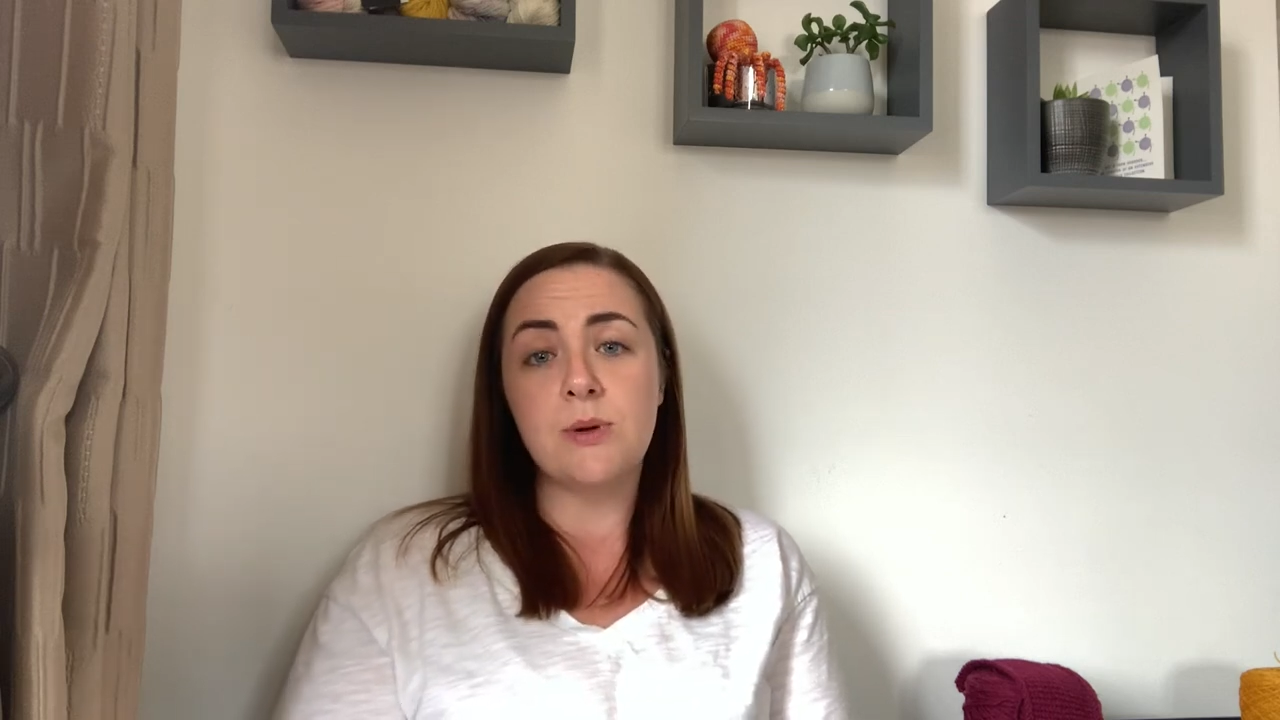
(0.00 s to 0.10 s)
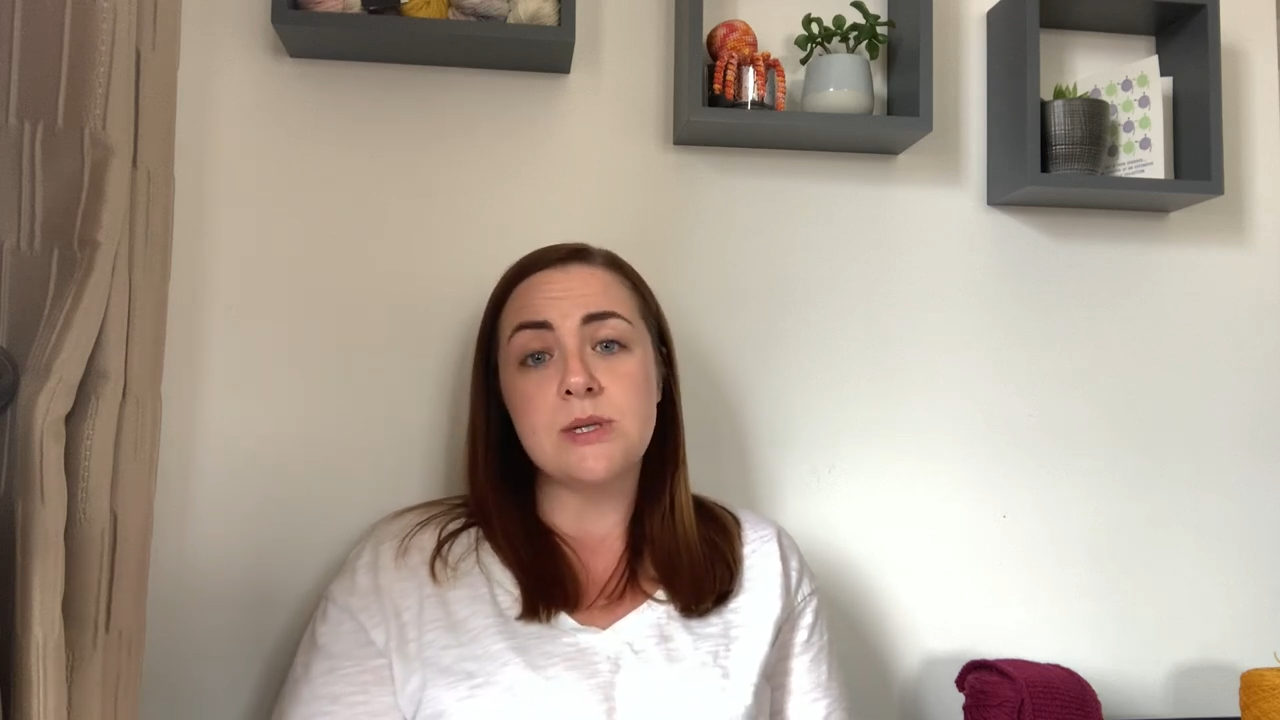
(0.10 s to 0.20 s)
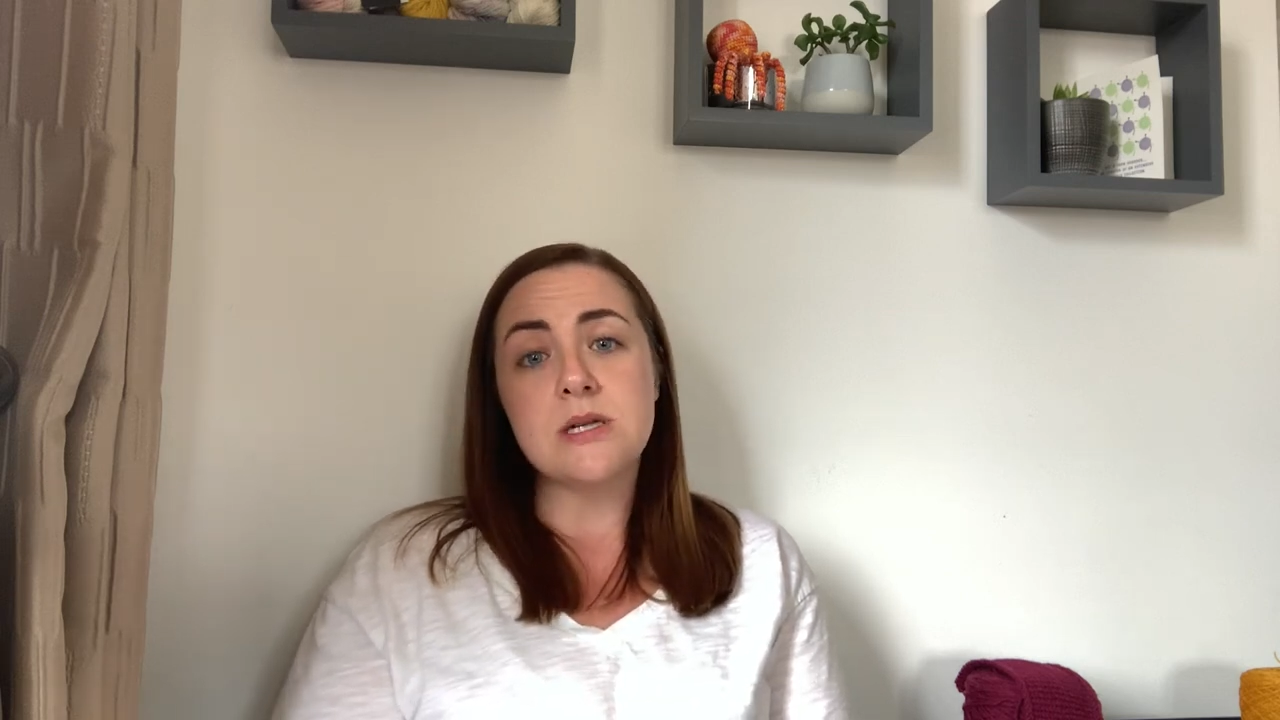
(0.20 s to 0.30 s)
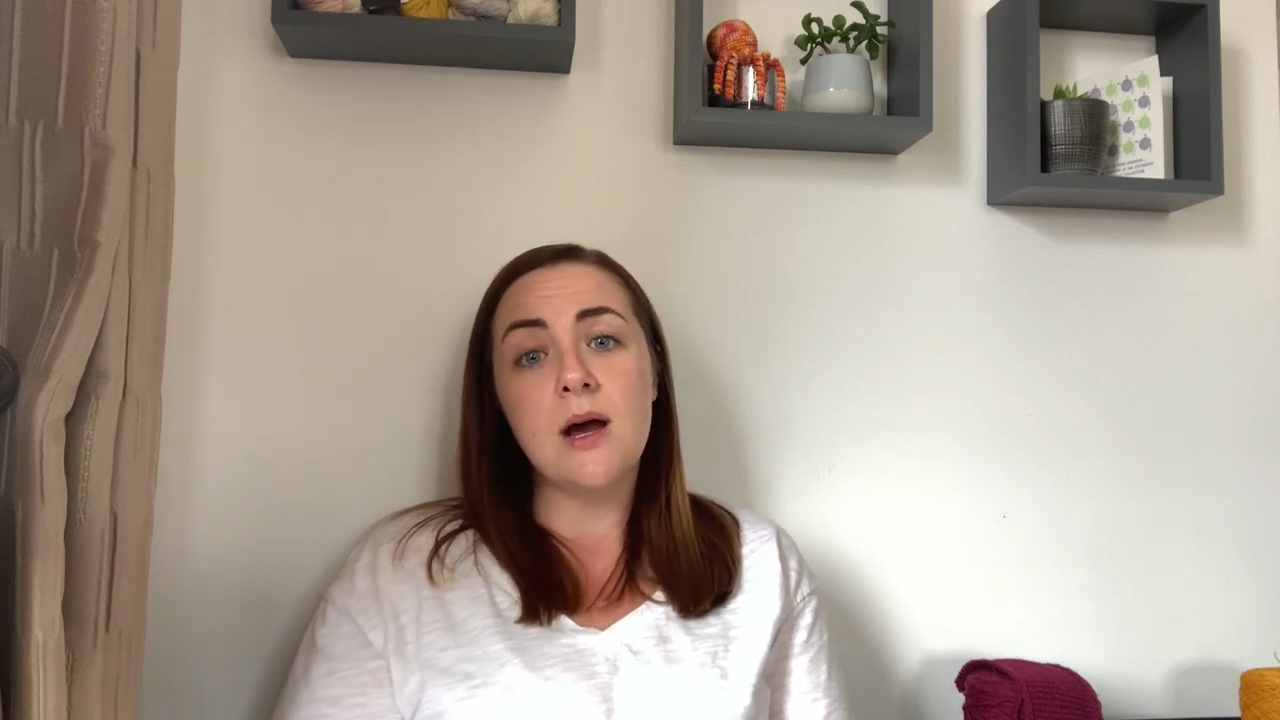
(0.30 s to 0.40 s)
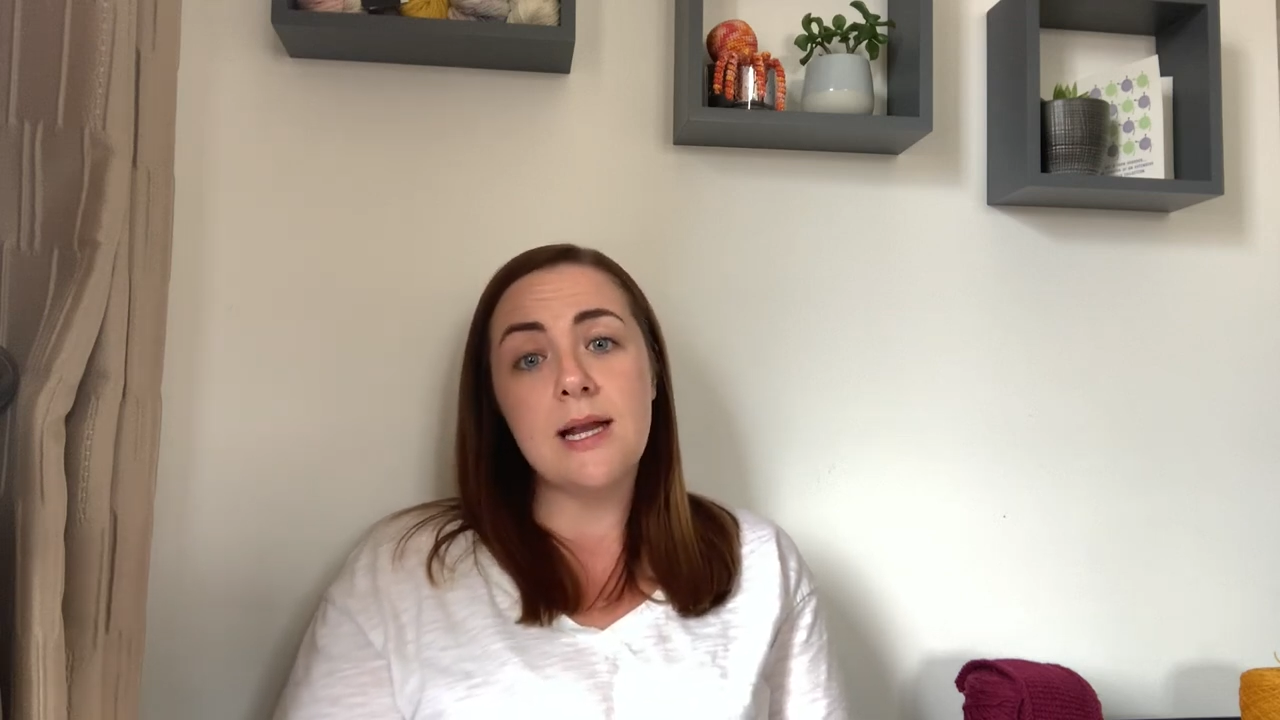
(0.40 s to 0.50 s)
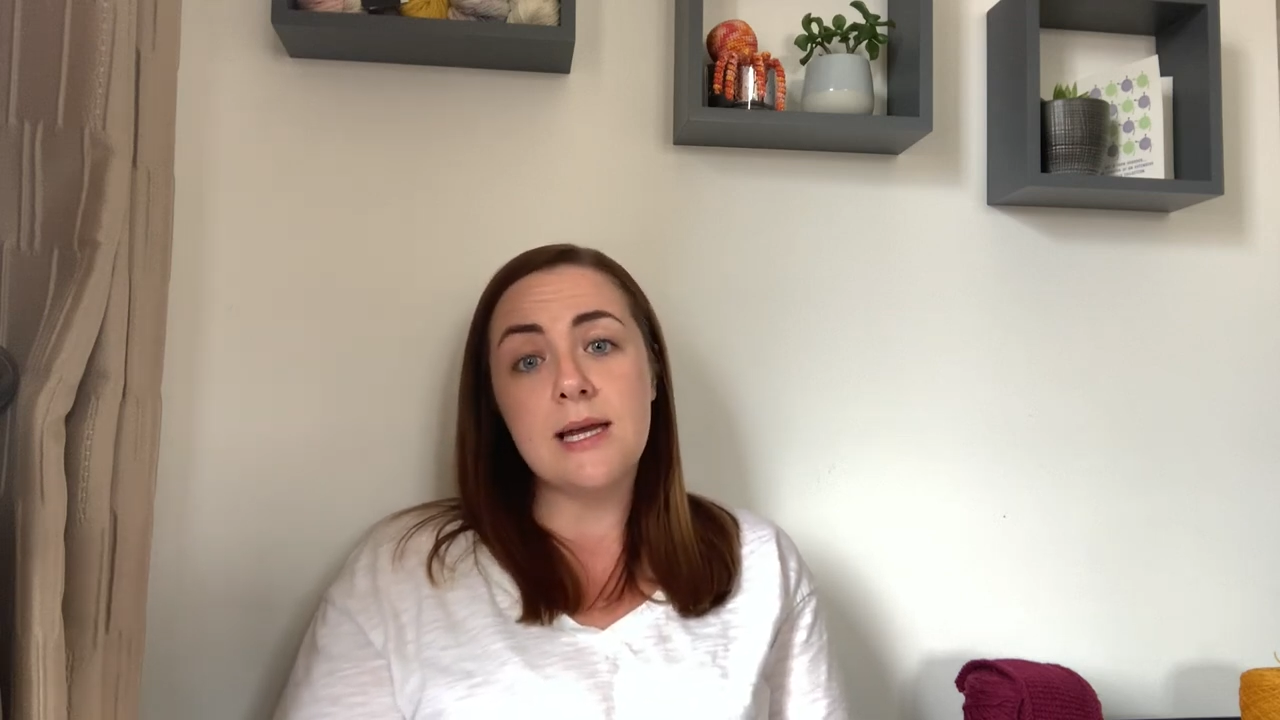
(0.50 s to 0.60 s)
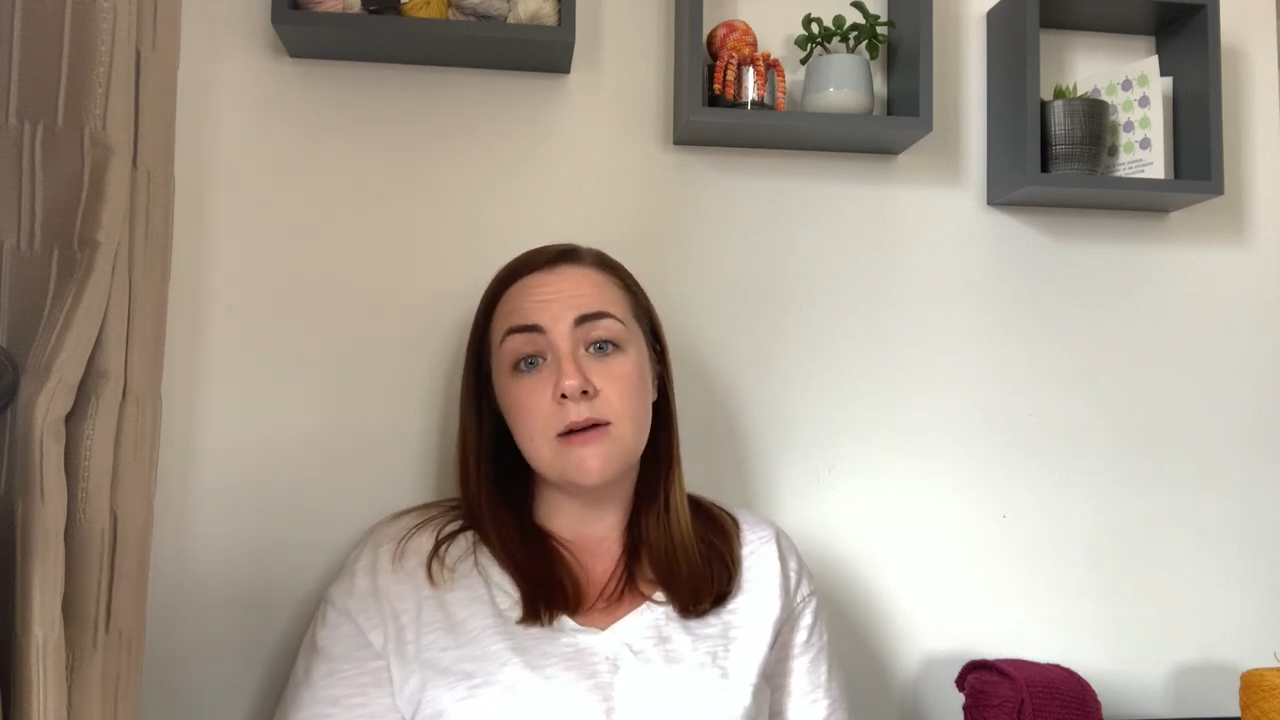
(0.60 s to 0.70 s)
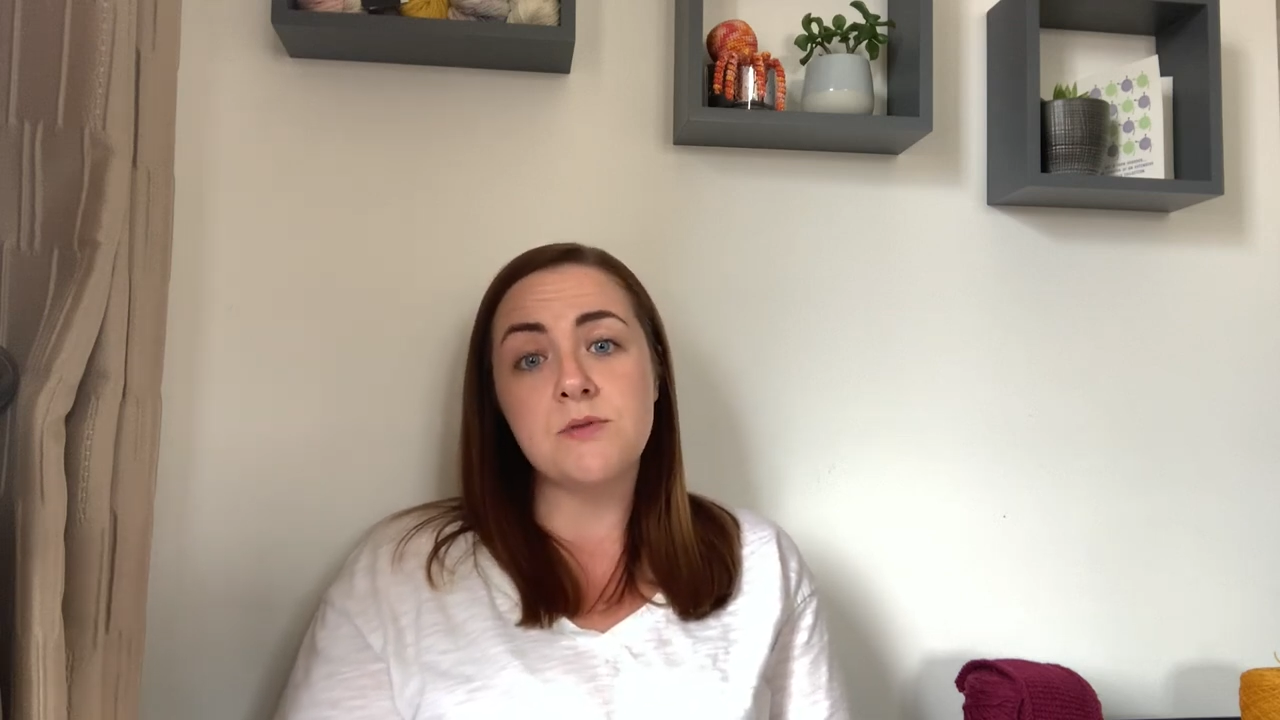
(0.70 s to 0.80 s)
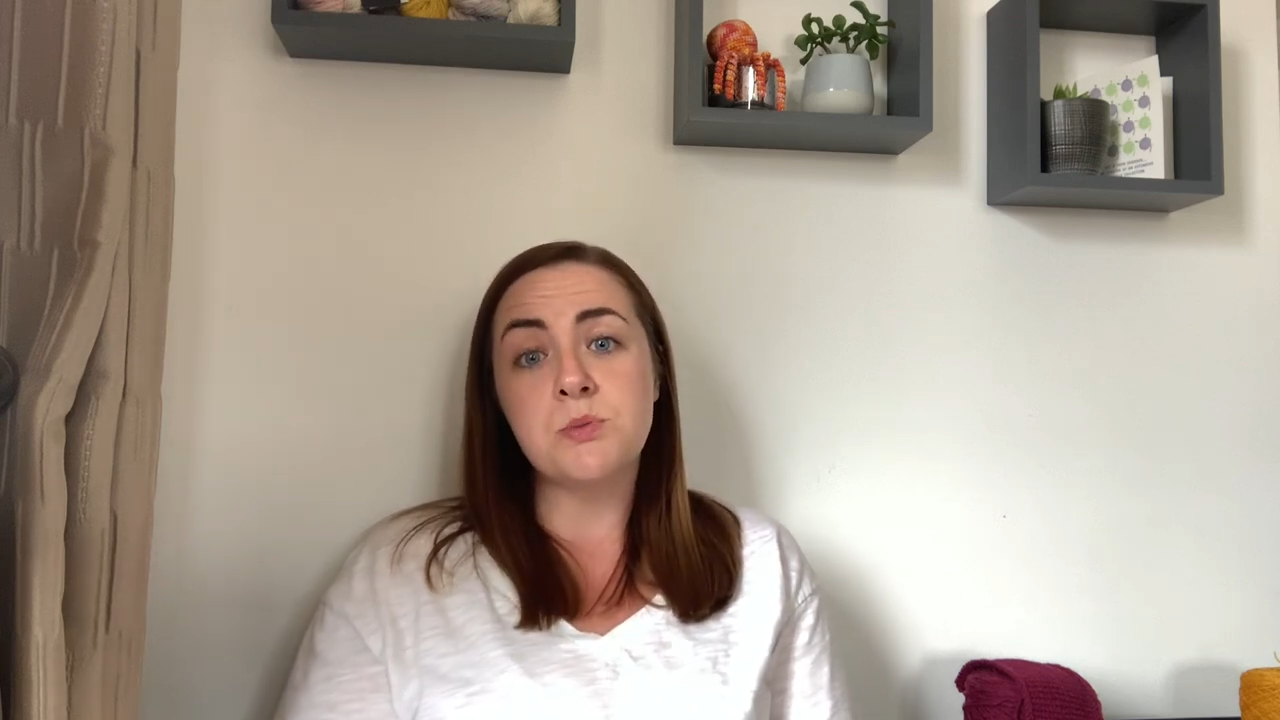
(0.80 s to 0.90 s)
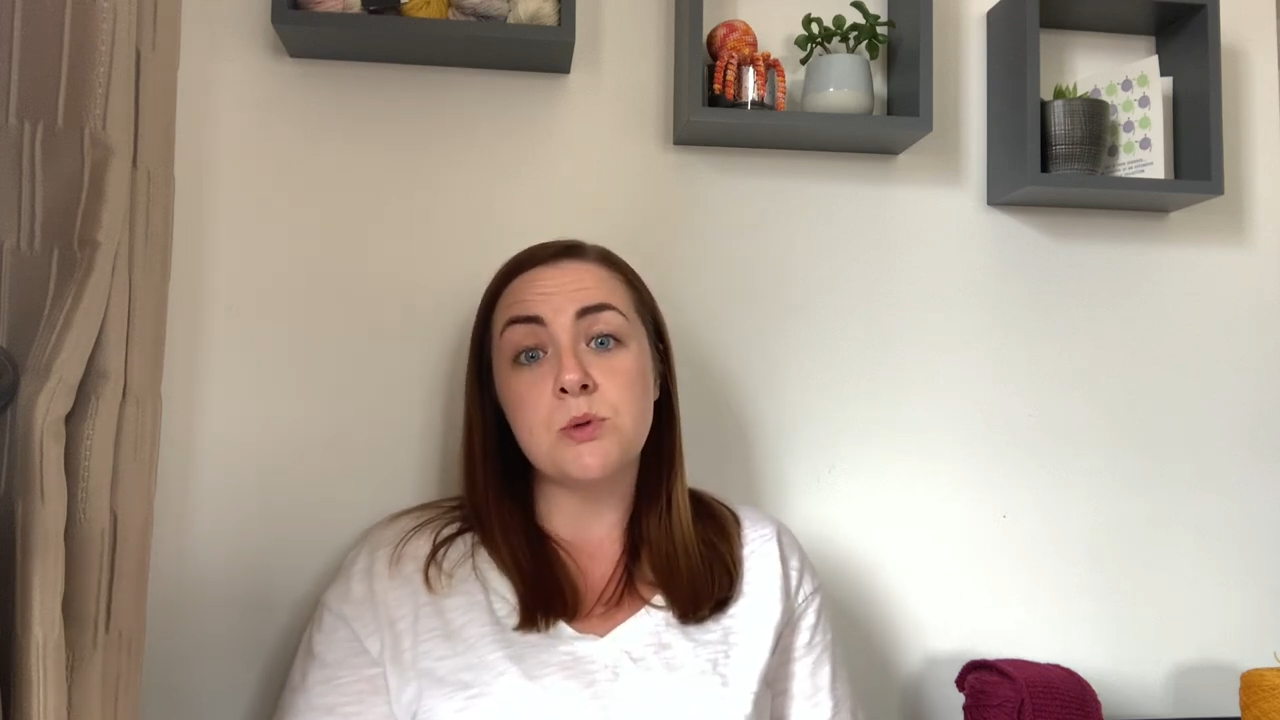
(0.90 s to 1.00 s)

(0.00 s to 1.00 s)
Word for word: entirely comfortable